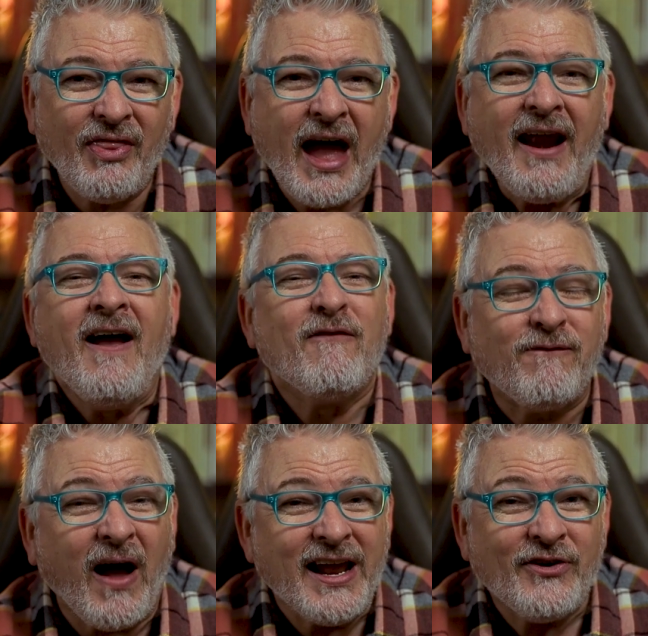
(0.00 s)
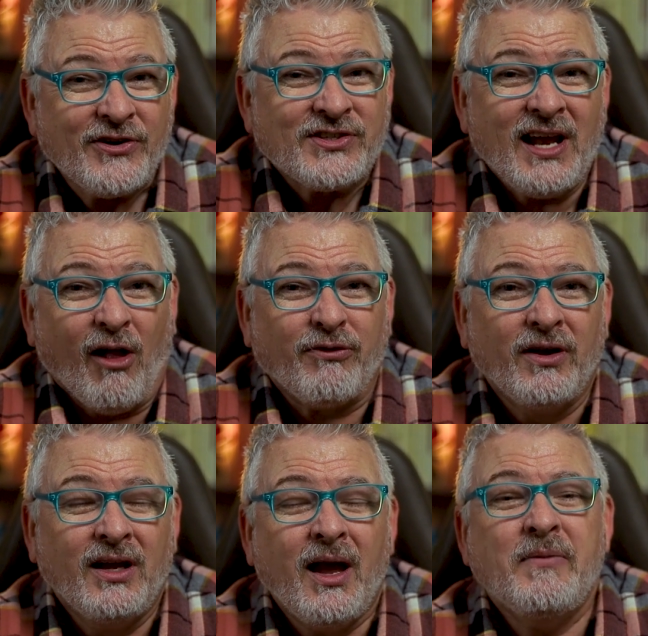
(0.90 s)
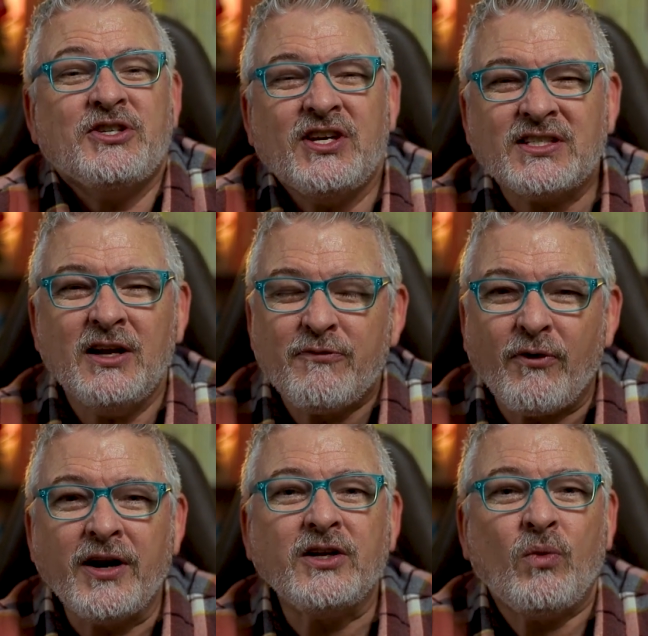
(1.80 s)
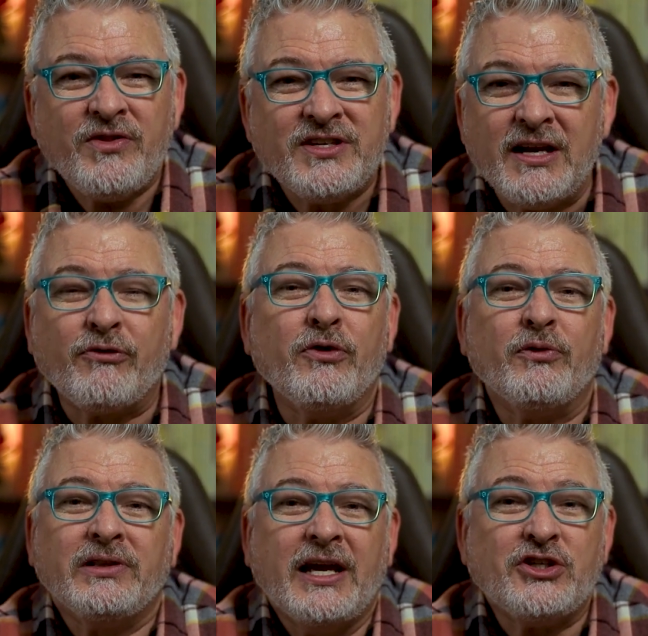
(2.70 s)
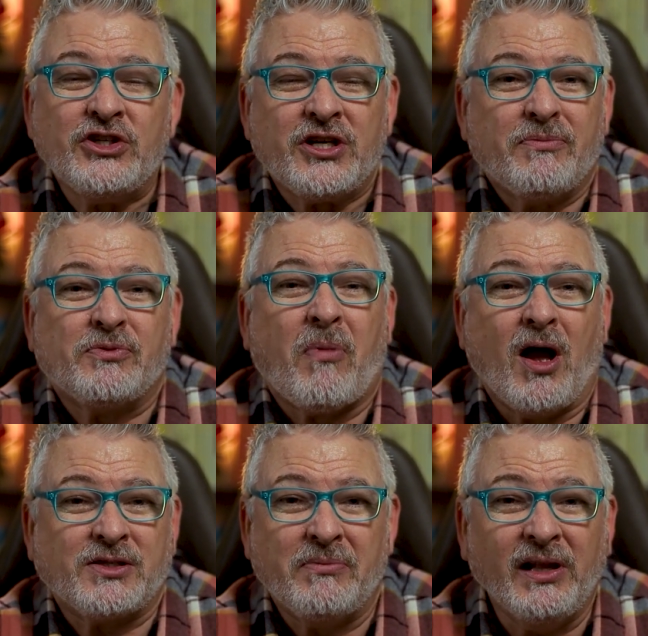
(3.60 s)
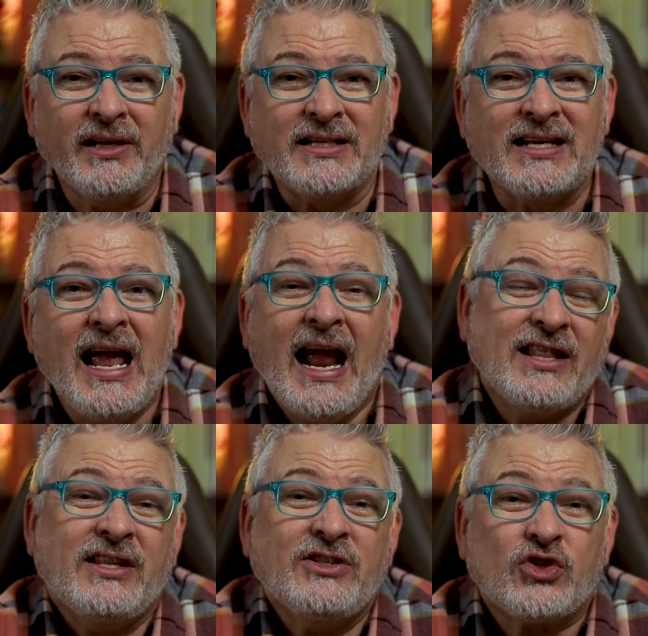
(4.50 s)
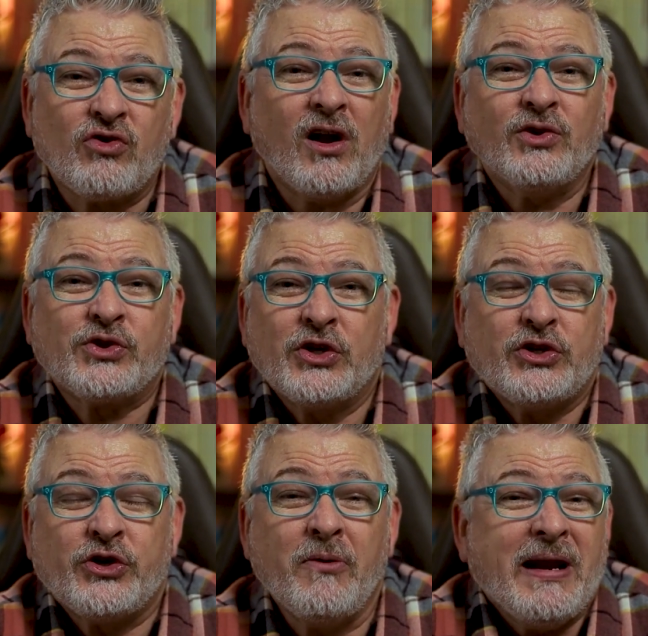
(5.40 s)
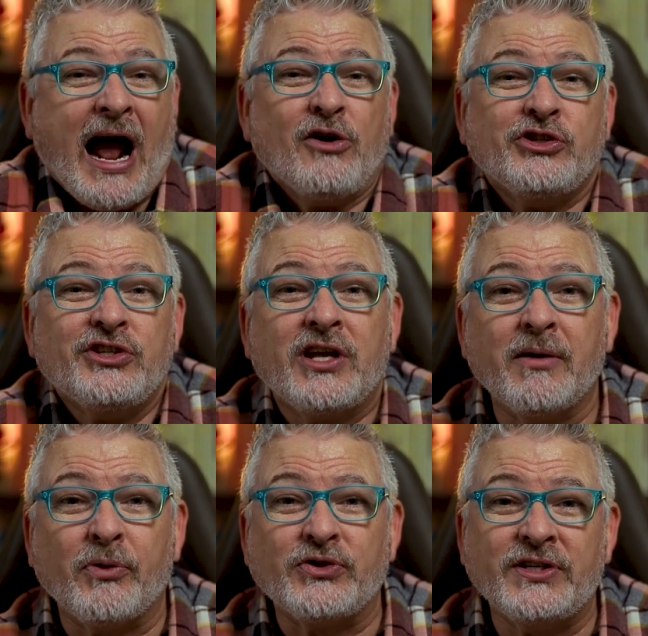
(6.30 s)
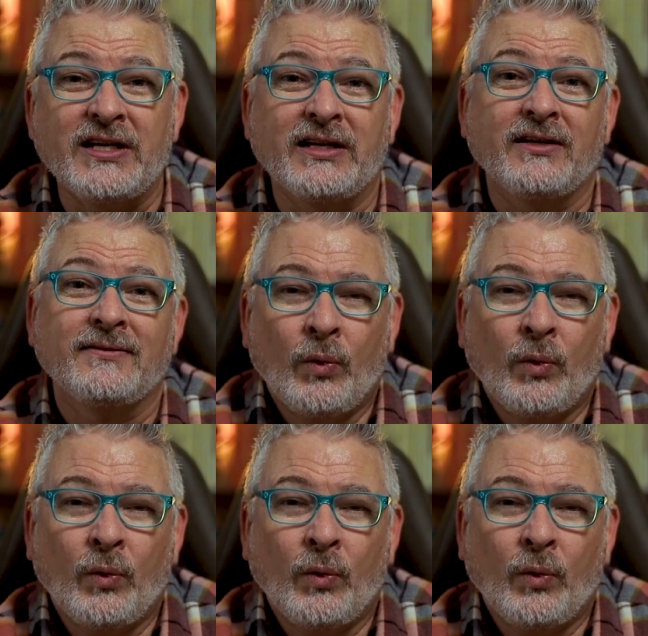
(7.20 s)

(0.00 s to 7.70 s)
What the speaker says: of that, find herself. I mean, she's confronted with different relationship possibilities and then struggles to determine how she's going to proceed.